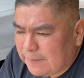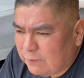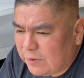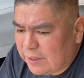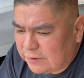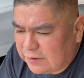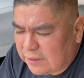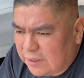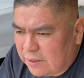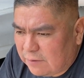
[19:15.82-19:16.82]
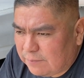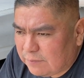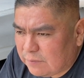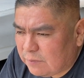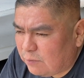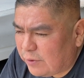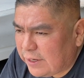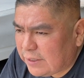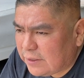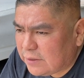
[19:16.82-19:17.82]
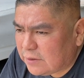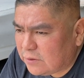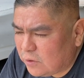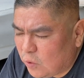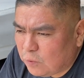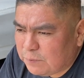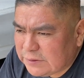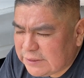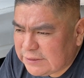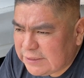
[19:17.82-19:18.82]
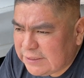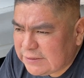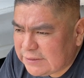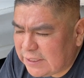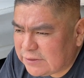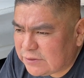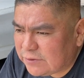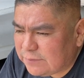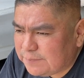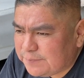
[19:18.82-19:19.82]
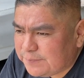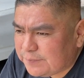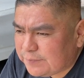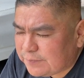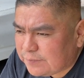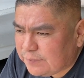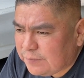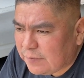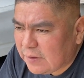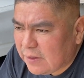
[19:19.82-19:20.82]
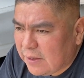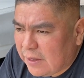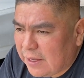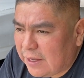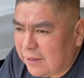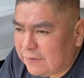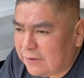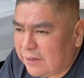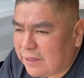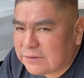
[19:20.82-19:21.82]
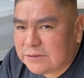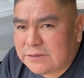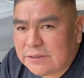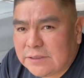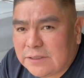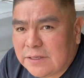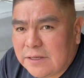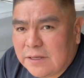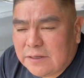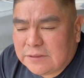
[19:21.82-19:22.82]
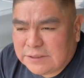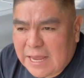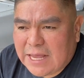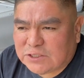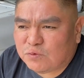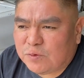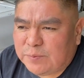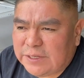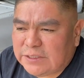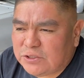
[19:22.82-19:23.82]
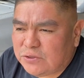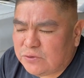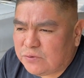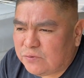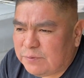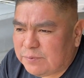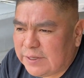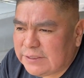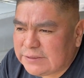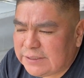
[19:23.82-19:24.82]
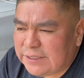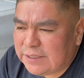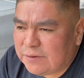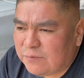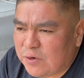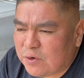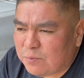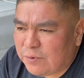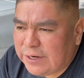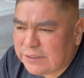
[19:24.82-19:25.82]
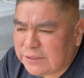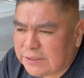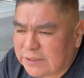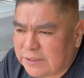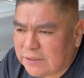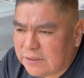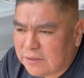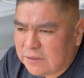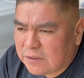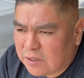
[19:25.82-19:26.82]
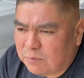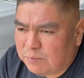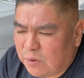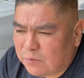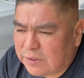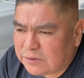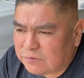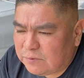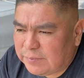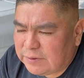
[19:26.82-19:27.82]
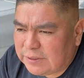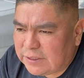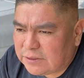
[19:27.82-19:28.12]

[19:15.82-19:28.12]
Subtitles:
We got the brake load positioning sensor, and the next task would be to replace the rear brake components. Would be